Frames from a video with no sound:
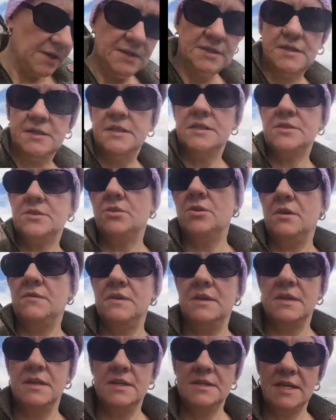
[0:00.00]
he said he's gotta have it
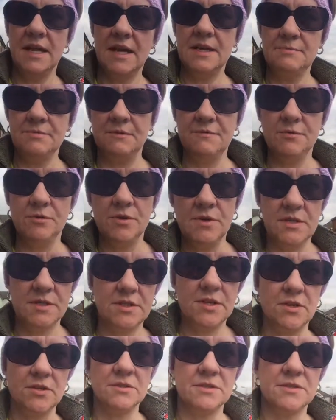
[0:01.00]
in his head before he
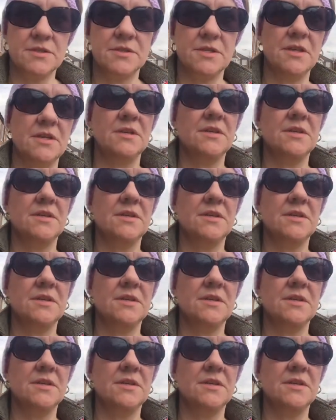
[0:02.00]
starts